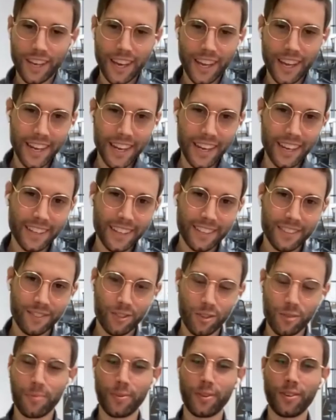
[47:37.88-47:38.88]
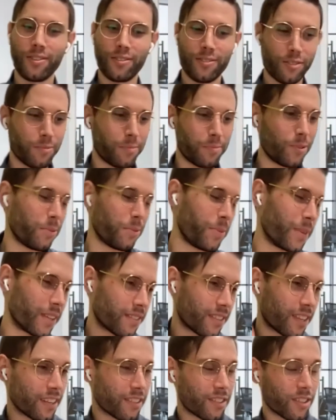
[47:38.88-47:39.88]
exciting, super duper
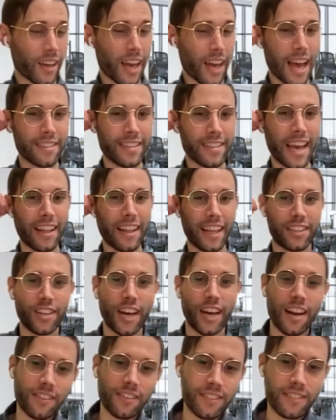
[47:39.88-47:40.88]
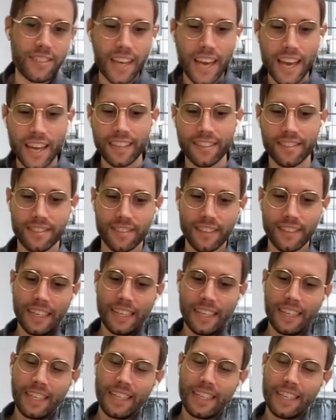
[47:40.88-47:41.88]
exciting. So guys, yeah, like Jonathan said,
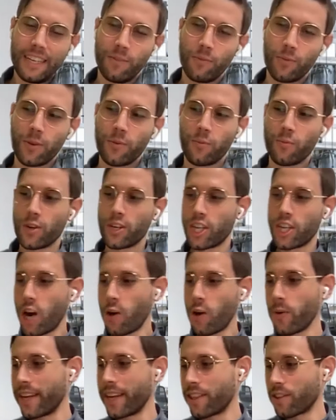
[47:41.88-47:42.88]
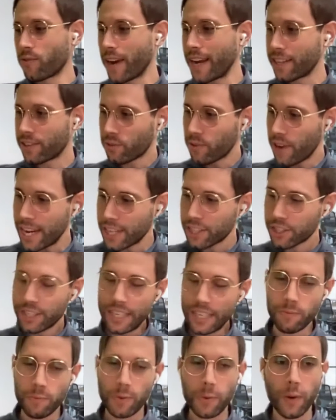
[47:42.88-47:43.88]
we're going in the right
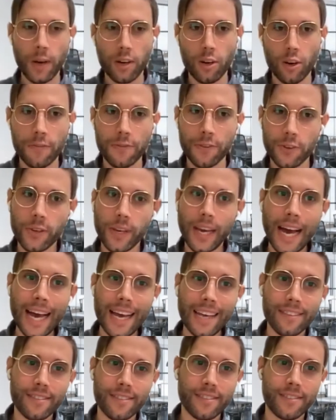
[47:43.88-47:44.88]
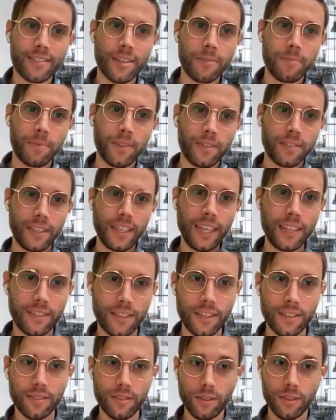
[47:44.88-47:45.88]
direction. We want to offer you guys the simplest and
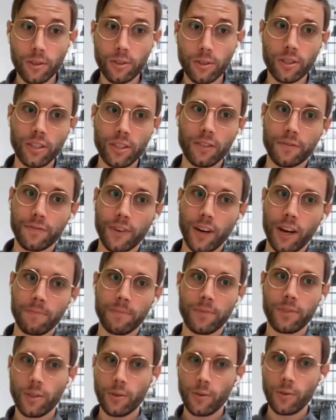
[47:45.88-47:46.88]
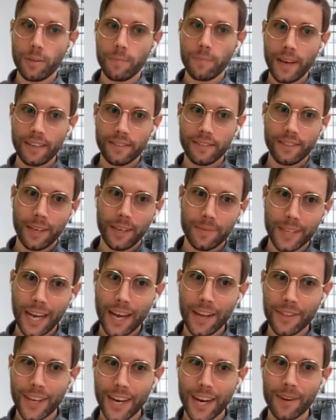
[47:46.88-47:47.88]
easiest solutions from two of the best names
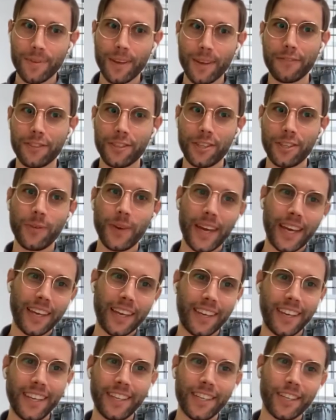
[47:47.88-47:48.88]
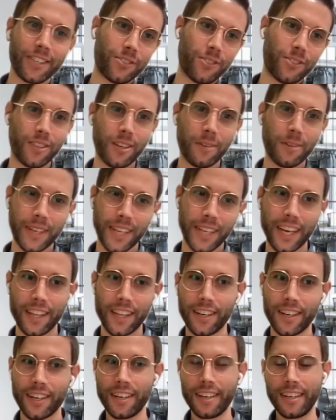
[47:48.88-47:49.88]
out there. We have TOA and KeyDigital coming
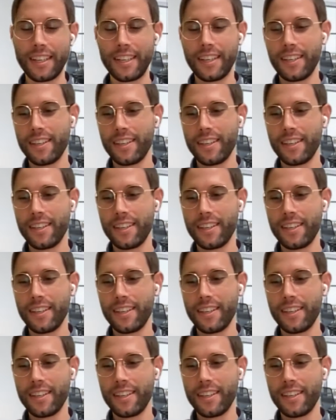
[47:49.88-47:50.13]
together